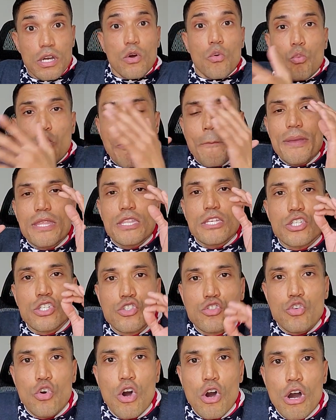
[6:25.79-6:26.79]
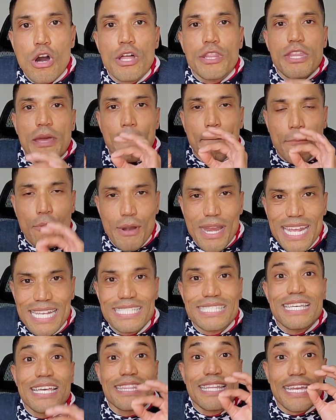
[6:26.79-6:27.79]
will be the straw that
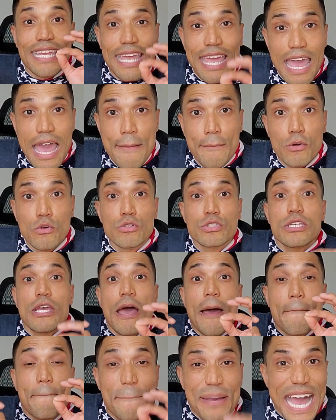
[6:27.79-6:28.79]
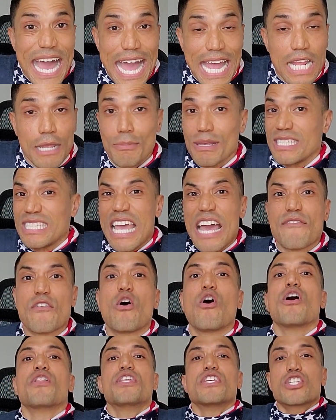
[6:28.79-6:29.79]
breaks the camel's back because you have
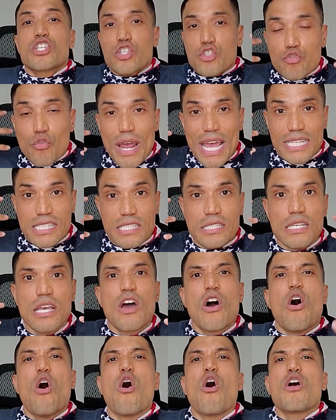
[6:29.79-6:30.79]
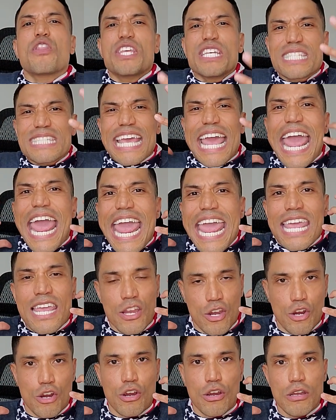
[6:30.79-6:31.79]
all this stress, all this
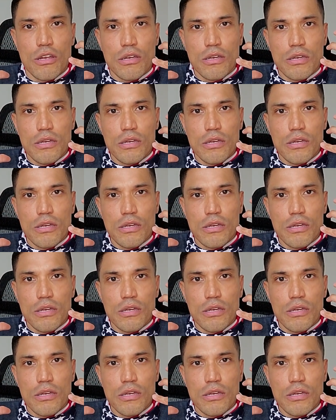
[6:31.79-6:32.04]
anger,